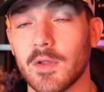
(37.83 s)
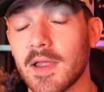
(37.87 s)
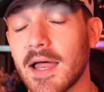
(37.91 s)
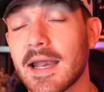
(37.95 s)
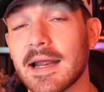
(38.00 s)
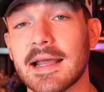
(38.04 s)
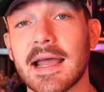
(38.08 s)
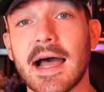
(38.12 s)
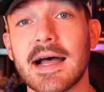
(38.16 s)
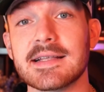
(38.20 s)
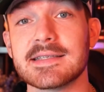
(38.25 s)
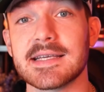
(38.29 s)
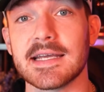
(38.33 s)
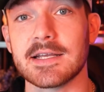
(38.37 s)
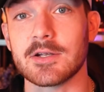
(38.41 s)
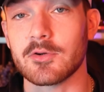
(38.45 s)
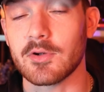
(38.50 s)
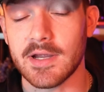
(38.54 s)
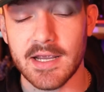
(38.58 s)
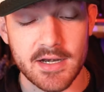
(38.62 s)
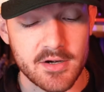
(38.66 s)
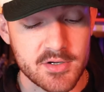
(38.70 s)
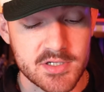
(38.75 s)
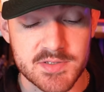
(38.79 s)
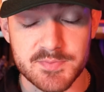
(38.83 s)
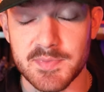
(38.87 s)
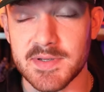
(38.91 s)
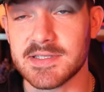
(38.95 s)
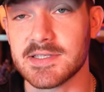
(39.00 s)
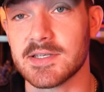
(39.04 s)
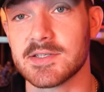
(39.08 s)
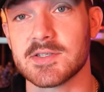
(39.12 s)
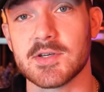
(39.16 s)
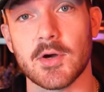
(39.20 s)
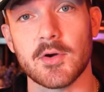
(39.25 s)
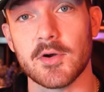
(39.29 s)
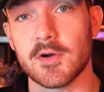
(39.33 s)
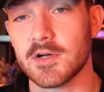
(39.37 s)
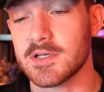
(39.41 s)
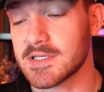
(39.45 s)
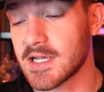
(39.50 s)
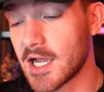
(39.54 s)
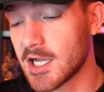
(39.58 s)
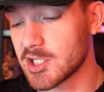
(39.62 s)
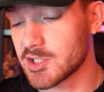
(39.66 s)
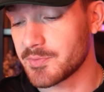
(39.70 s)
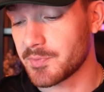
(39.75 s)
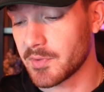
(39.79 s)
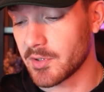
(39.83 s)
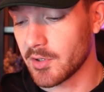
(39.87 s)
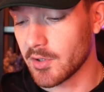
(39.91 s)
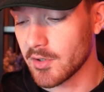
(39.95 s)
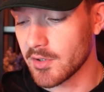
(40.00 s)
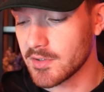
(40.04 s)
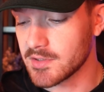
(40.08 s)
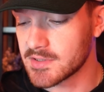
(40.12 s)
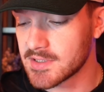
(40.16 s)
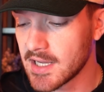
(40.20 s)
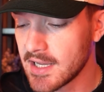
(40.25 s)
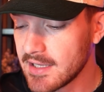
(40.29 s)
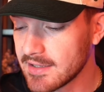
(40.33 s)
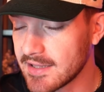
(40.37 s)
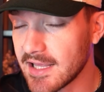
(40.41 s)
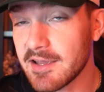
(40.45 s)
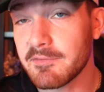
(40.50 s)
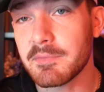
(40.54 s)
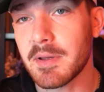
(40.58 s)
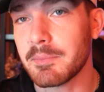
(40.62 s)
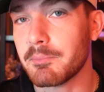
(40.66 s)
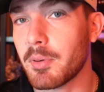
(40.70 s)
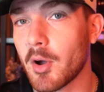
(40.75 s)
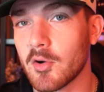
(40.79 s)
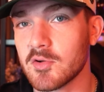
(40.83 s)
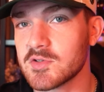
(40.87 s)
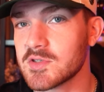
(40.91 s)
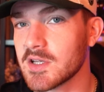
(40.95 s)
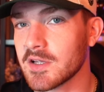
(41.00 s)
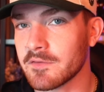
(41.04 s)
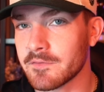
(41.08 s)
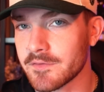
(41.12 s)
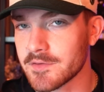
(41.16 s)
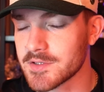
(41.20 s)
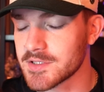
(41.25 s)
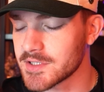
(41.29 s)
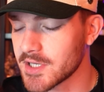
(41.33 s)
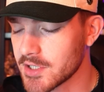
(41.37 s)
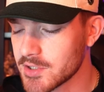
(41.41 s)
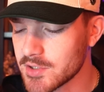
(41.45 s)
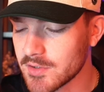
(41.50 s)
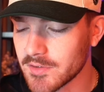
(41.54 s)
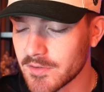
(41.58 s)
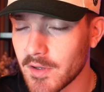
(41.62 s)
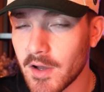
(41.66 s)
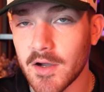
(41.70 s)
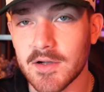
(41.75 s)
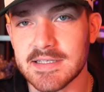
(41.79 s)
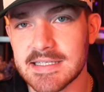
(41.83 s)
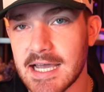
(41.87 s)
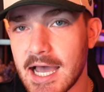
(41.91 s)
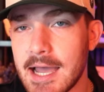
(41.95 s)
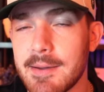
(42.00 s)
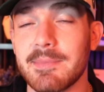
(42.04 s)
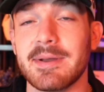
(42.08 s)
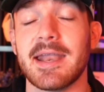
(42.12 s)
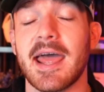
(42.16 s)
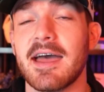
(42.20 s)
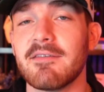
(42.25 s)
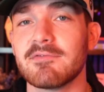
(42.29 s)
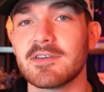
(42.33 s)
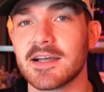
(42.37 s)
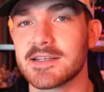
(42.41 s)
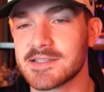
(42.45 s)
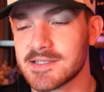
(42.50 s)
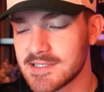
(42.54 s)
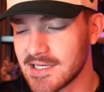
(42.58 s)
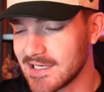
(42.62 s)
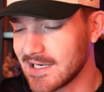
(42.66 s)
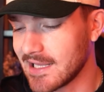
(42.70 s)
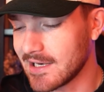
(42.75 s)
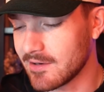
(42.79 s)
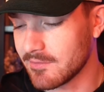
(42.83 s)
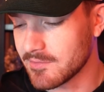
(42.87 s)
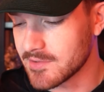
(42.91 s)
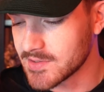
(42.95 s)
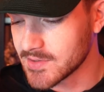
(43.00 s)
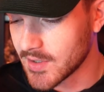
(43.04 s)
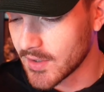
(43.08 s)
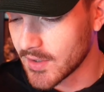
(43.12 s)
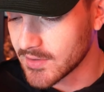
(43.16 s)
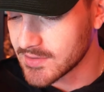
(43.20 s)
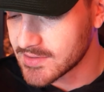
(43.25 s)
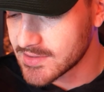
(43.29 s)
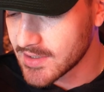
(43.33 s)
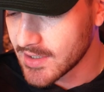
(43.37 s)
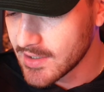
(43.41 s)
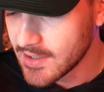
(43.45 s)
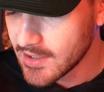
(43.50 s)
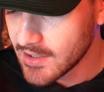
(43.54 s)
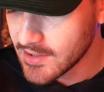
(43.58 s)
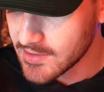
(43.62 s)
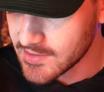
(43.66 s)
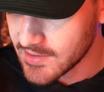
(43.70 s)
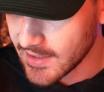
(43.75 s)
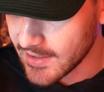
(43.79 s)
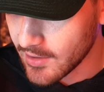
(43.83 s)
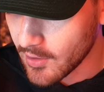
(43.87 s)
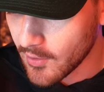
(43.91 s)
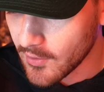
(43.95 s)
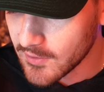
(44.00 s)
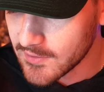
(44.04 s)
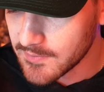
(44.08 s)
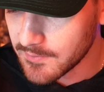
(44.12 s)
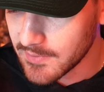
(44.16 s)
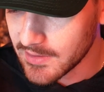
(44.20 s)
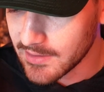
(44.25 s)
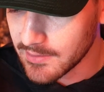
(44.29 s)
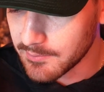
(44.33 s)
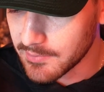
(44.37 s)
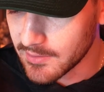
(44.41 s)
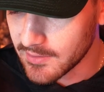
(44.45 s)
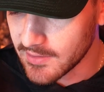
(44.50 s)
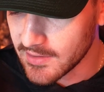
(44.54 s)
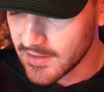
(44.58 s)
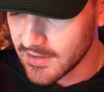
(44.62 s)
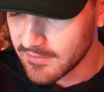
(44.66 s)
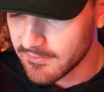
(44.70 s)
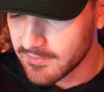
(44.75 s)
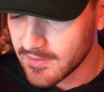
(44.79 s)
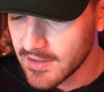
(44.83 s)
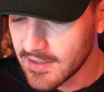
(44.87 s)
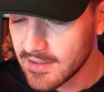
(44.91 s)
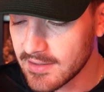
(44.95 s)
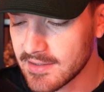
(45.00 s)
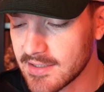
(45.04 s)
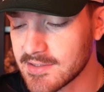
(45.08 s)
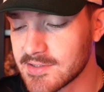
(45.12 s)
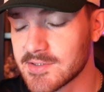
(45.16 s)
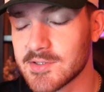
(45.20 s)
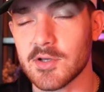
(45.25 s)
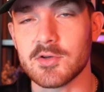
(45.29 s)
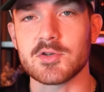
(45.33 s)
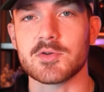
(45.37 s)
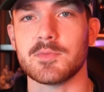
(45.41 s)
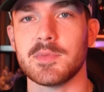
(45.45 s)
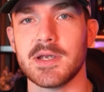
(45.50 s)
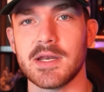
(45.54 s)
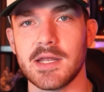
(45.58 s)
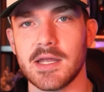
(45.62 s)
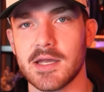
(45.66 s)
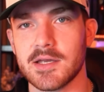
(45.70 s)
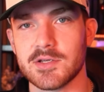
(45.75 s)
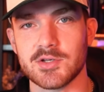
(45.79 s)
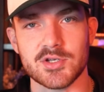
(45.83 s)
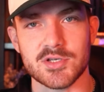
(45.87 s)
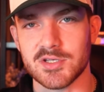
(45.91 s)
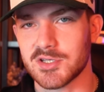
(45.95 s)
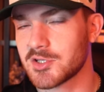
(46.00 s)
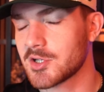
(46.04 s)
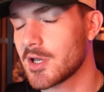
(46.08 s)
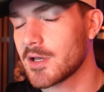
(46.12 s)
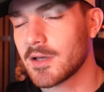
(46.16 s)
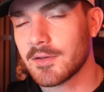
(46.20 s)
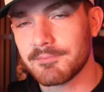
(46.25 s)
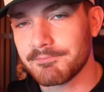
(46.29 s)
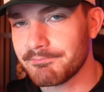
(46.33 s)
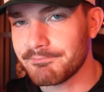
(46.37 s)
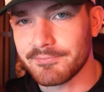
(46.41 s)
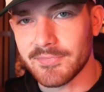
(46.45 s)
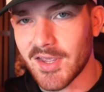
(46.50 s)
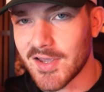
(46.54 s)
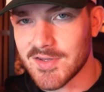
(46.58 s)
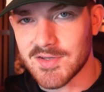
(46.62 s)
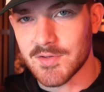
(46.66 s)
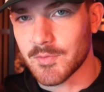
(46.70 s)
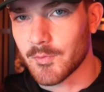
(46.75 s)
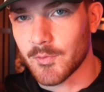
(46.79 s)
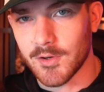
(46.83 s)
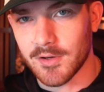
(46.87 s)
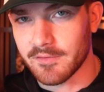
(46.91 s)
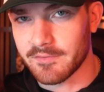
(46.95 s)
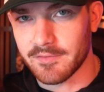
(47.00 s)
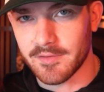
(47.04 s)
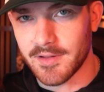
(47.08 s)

a lot of content creators, business owners, entrepreneurs, they've been posting for such a long time and have not seen any results. So they ultimately believe that social media just doesn't work for